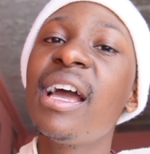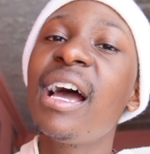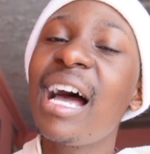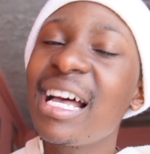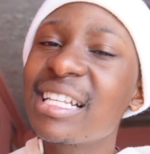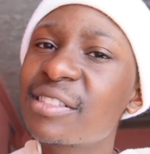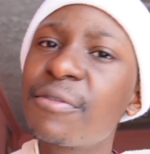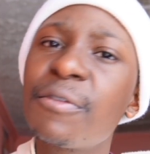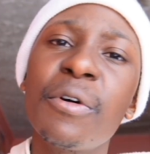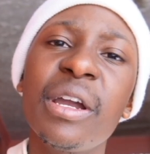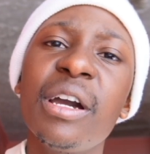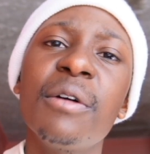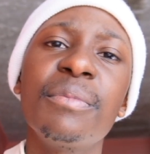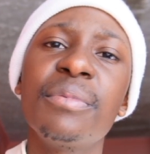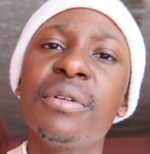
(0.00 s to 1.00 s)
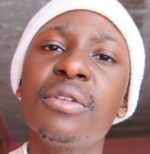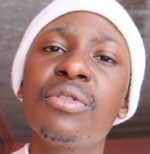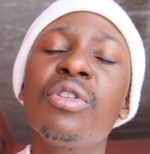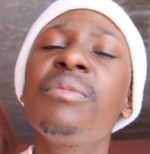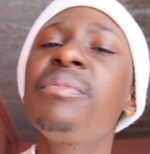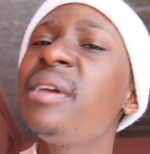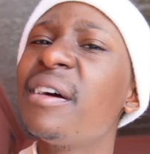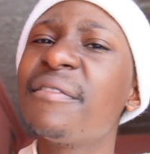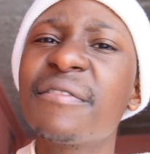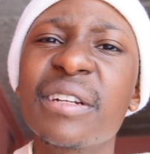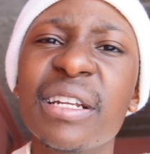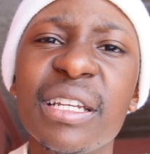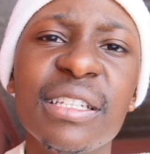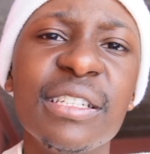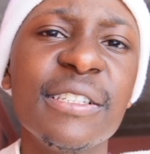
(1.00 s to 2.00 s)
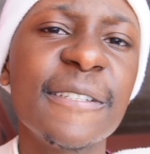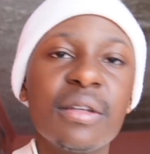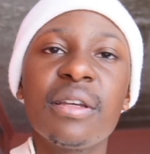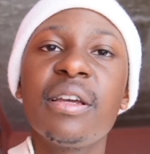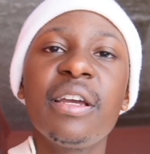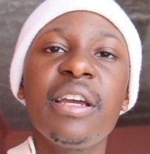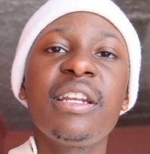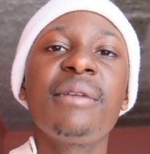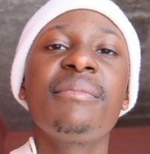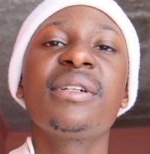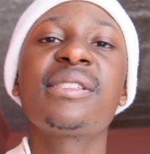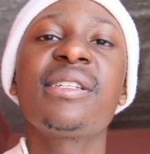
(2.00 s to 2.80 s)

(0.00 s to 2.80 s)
ask for help. Don't be afraid. And number